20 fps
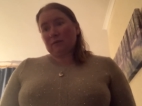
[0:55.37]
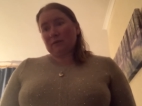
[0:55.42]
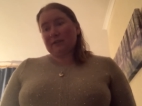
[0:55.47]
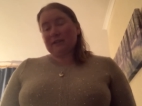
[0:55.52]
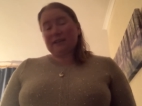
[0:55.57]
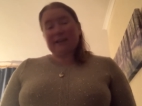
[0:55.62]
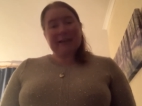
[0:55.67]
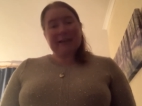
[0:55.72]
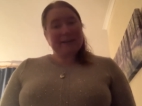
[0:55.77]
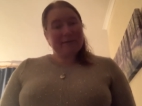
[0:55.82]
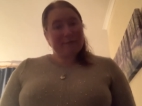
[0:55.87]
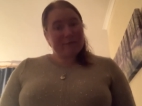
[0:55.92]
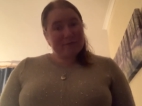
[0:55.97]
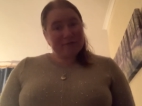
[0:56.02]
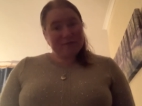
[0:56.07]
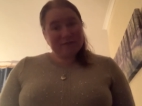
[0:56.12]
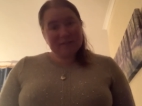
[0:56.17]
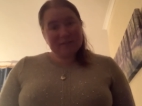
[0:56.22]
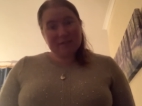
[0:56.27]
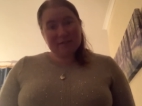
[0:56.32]

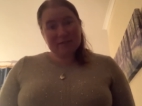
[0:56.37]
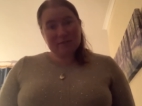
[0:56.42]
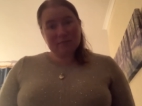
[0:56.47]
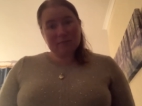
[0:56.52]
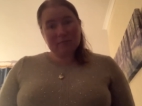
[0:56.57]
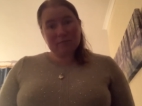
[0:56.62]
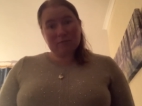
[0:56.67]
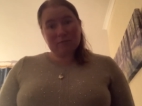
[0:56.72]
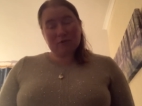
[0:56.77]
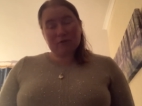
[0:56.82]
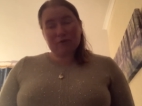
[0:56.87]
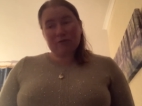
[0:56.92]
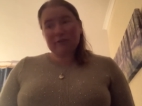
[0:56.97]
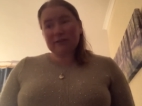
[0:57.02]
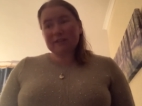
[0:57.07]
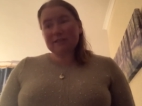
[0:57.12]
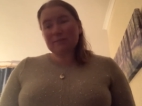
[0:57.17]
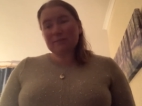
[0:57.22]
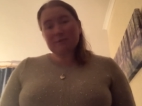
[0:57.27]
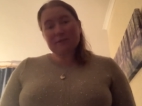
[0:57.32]
gifts,
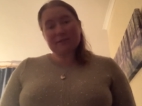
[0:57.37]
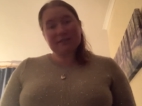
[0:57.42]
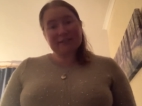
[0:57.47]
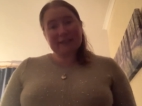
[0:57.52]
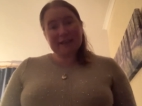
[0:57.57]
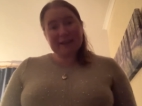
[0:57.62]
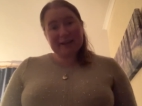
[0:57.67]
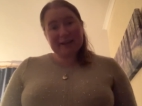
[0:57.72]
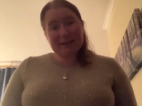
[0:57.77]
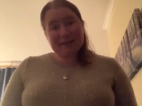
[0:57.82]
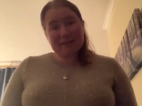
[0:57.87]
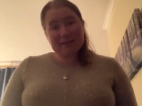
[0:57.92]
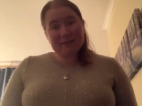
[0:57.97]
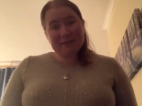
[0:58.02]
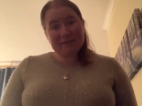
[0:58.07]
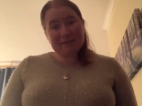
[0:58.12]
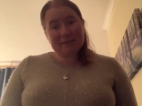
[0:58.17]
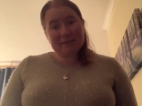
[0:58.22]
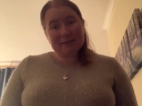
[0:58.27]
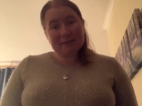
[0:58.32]
Christmas
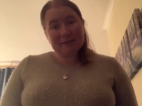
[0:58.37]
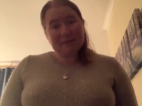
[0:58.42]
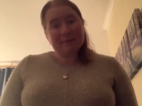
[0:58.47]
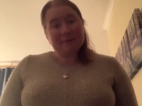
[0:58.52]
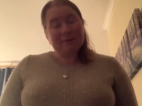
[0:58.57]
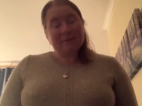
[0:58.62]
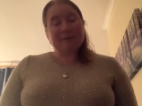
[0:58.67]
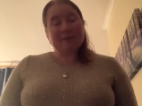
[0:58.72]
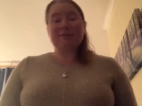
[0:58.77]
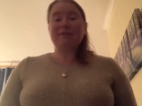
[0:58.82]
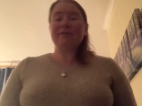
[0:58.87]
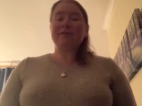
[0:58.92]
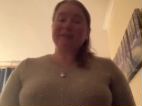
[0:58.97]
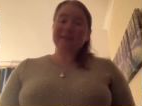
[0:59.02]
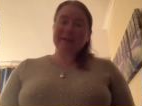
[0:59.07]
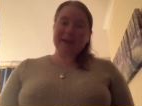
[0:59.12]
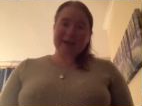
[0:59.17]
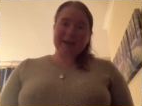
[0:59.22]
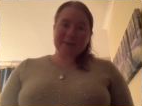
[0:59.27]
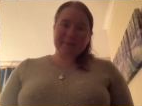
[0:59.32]
things, you
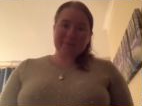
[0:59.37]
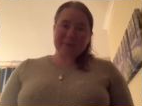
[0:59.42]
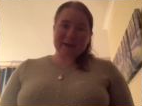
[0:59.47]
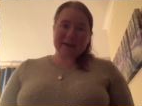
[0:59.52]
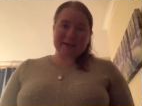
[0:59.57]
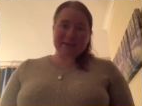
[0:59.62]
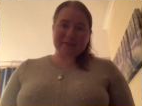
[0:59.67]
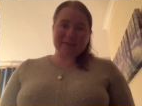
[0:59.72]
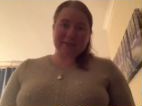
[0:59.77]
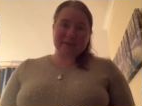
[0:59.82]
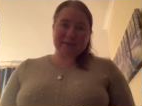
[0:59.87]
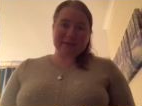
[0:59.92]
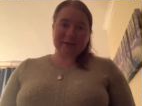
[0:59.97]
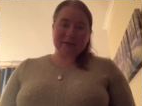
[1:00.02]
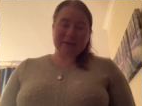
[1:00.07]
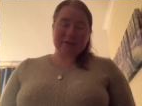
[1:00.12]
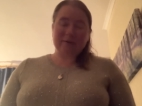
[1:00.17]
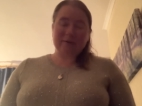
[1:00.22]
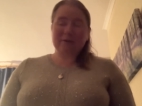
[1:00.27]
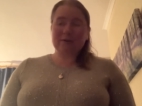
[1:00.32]
name it.
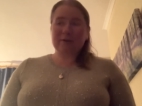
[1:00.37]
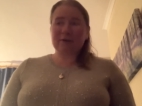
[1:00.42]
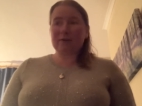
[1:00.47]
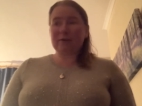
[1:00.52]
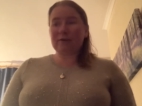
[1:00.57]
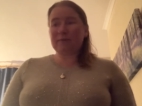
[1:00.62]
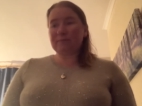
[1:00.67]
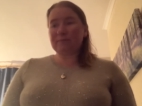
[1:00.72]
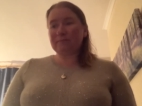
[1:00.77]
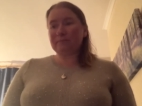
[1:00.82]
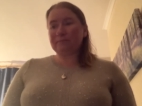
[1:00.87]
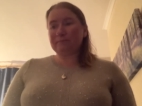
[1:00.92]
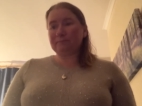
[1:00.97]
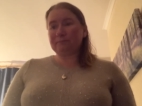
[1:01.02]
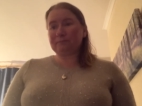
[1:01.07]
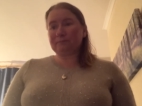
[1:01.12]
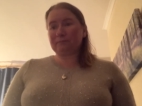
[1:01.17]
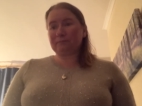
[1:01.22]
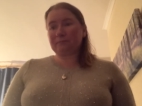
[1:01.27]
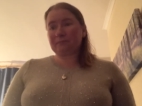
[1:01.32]
Um,
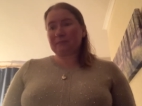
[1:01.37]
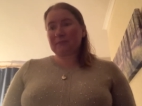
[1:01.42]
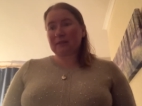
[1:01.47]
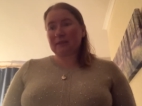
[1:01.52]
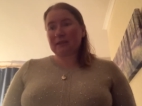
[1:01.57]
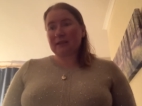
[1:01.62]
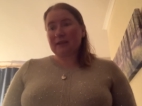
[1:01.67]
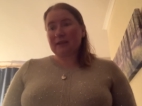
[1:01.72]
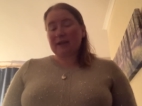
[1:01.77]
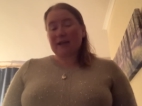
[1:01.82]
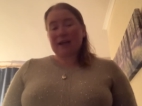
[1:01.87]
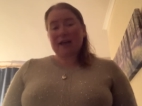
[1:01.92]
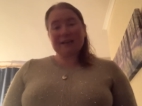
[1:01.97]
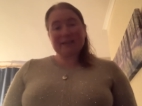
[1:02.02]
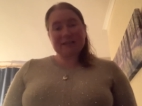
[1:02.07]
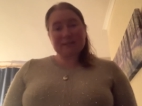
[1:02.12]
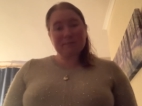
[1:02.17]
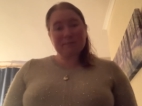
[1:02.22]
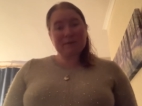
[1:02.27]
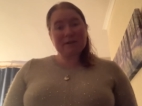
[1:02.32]
and
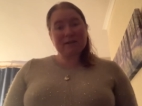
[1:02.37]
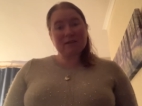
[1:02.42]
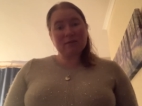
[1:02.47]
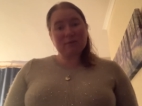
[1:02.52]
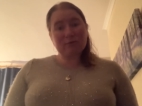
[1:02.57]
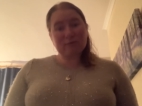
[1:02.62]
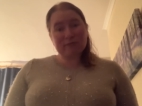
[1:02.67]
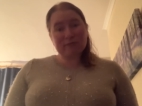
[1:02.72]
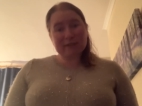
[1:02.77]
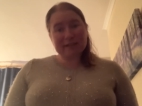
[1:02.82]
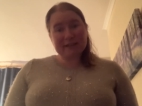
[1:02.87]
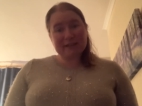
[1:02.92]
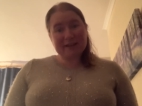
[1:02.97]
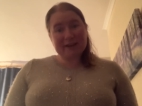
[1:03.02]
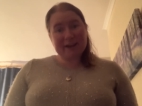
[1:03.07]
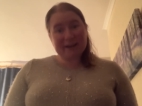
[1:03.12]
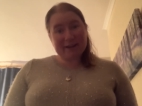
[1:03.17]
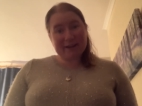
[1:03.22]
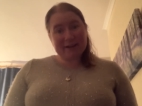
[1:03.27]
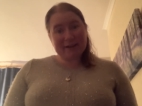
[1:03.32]
it's been a lovely
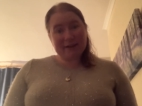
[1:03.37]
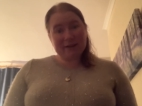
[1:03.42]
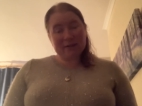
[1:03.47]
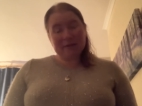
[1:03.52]
day